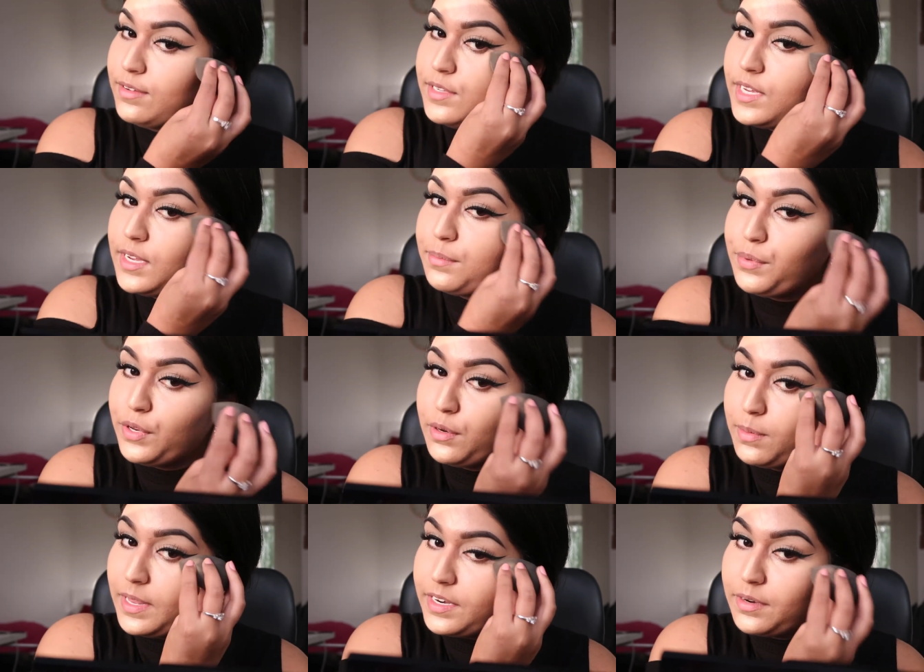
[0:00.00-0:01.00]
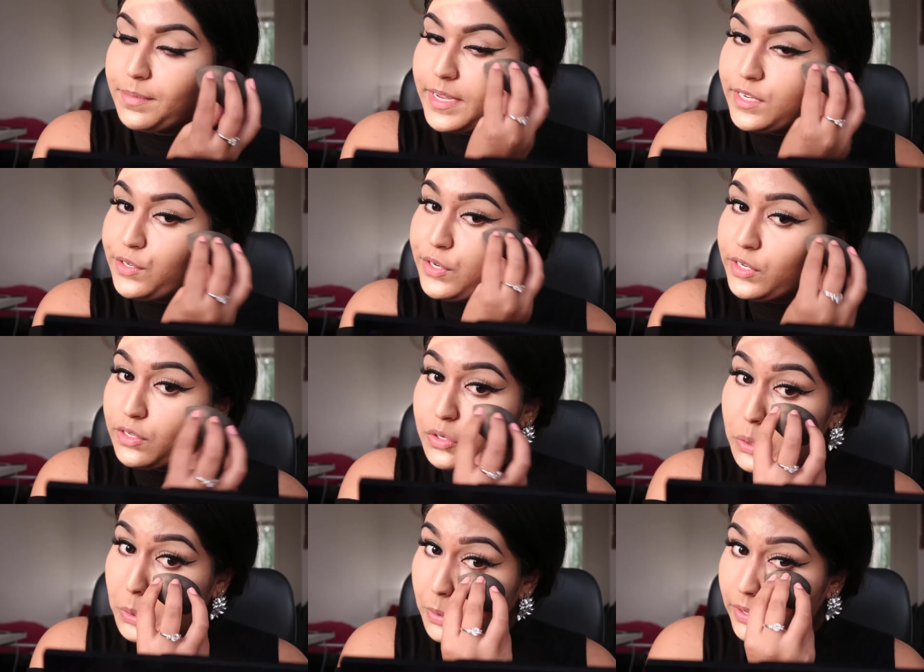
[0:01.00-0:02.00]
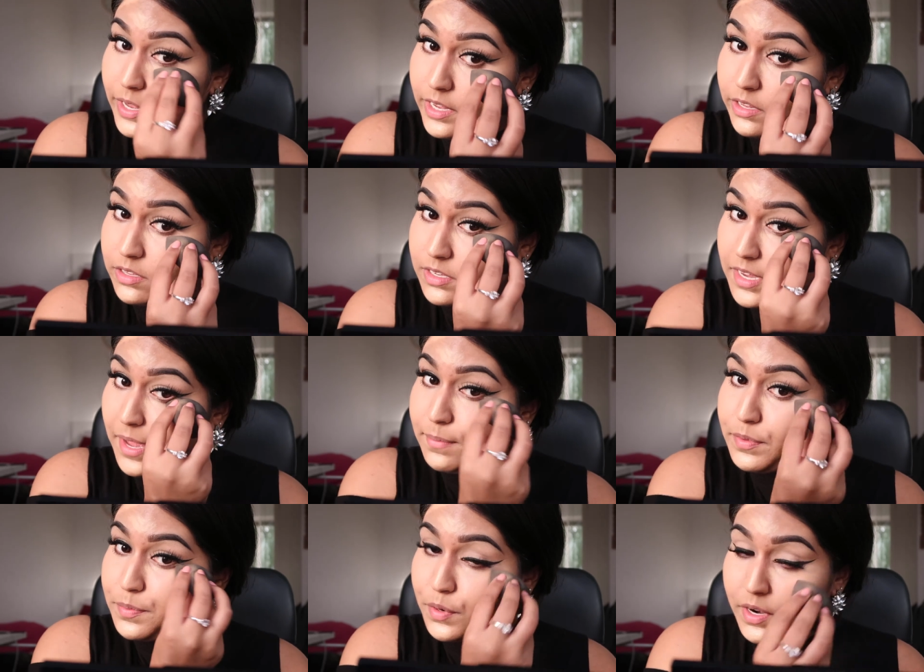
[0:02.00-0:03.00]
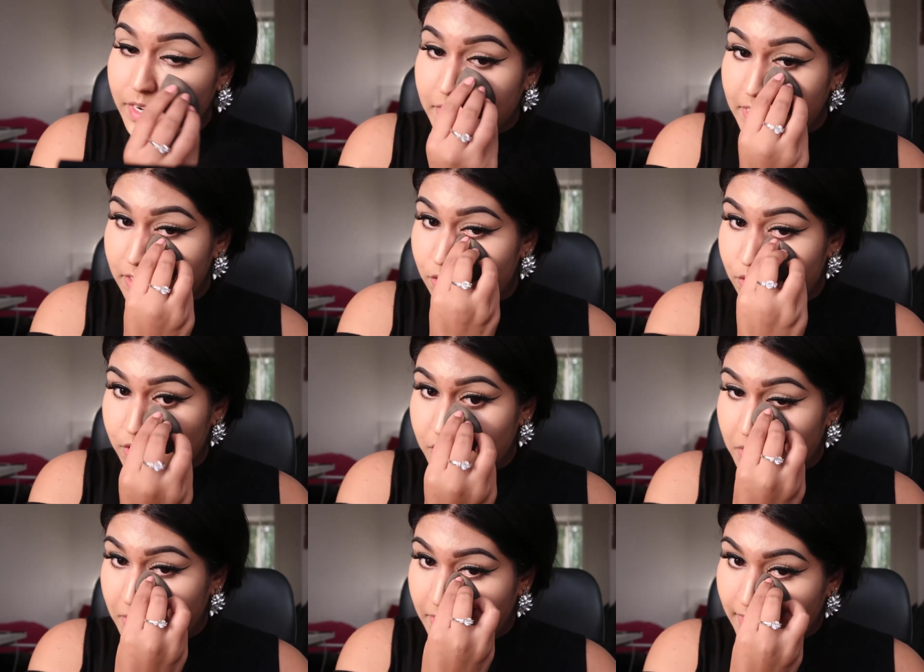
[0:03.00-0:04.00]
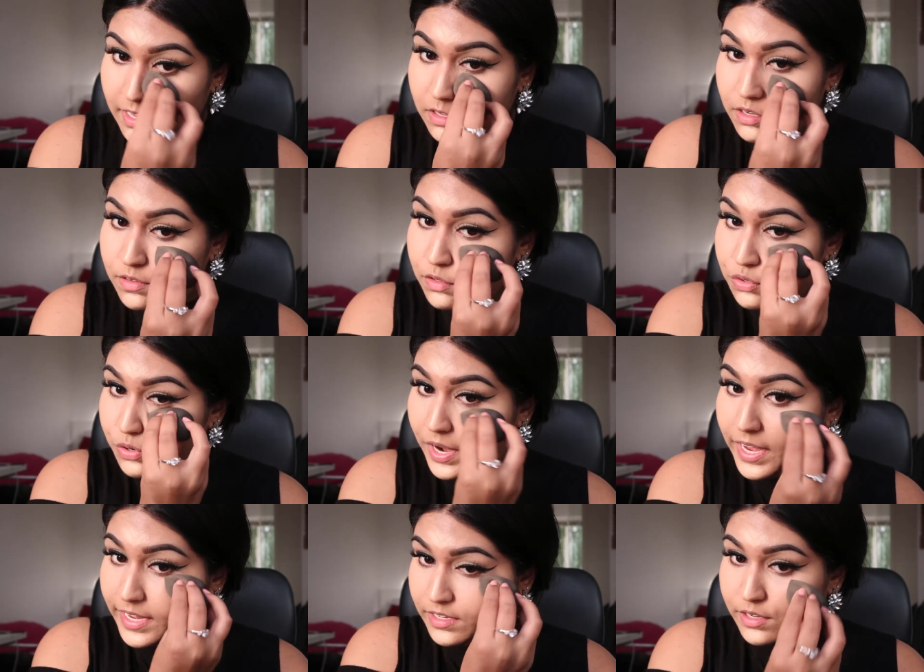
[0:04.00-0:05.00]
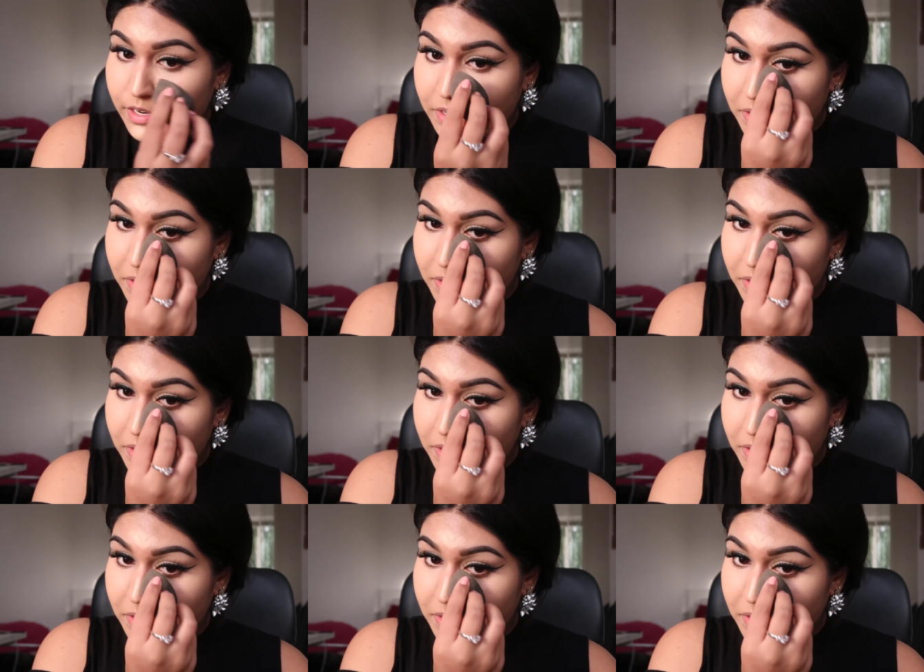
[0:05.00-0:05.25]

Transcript: using a beauty blender, make sure to tap the product into the skin and don't drag it, you